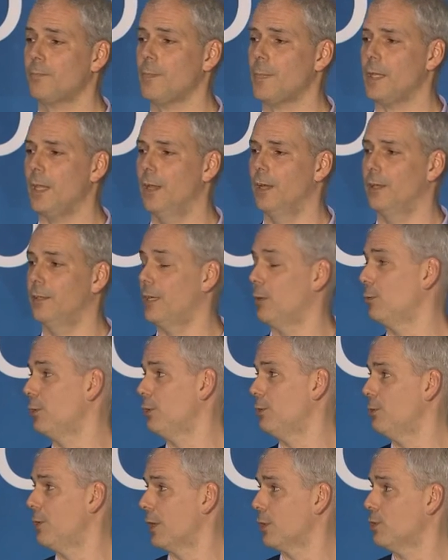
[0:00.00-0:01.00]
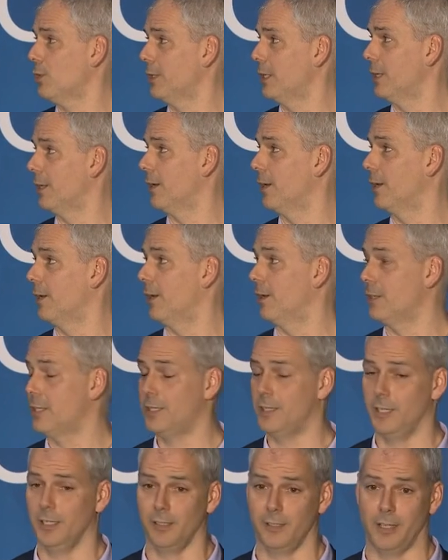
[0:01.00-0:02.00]
uh, that will do actually a, a
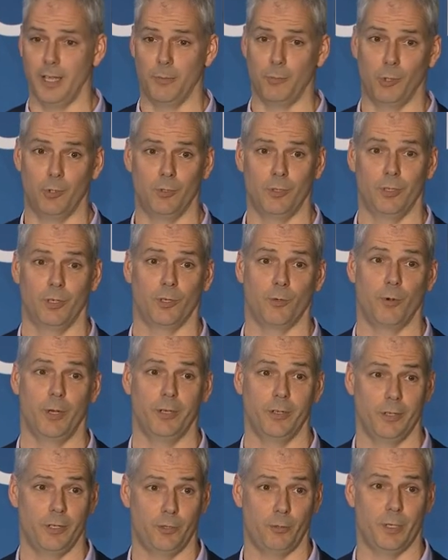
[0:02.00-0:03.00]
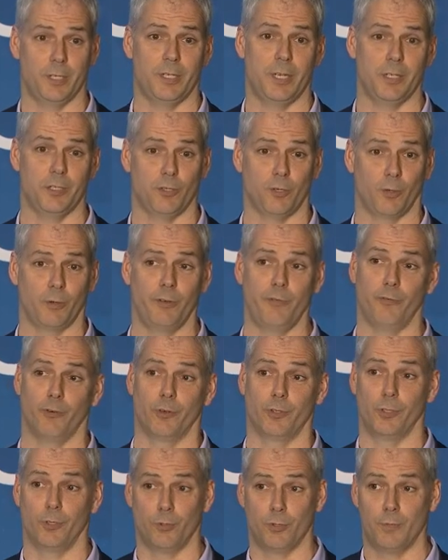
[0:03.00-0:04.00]
steel demo, uh, quite an interesting story
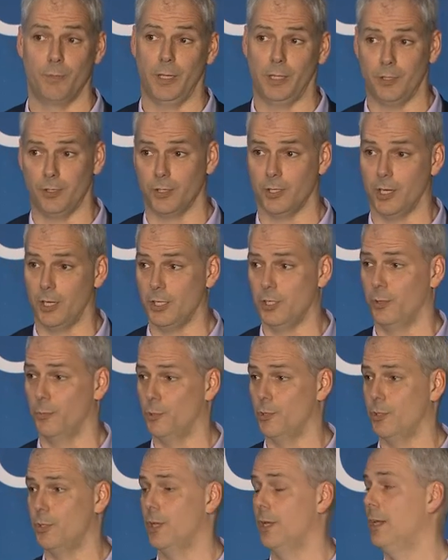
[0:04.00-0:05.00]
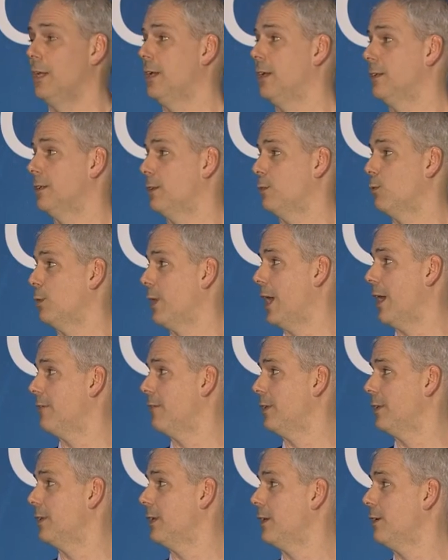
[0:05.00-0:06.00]
for those metals customers that we have
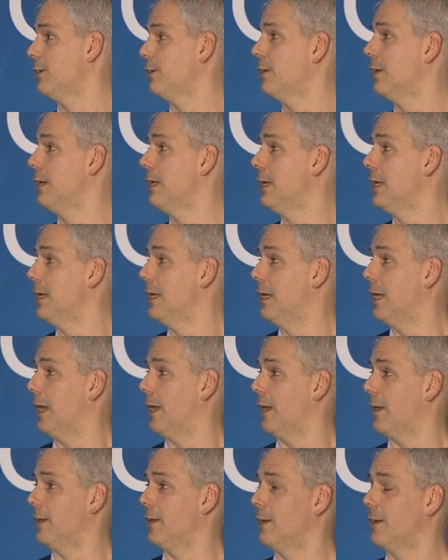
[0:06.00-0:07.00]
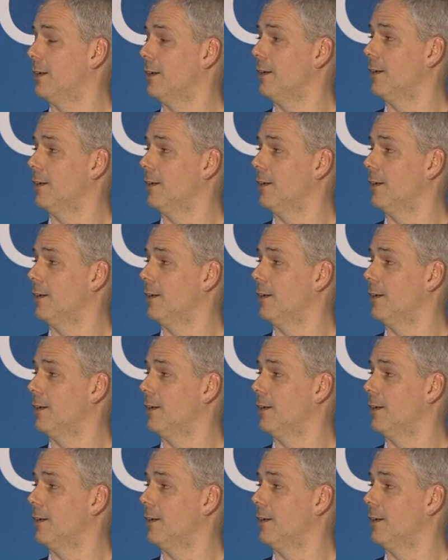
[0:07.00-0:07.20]
in here. And uh,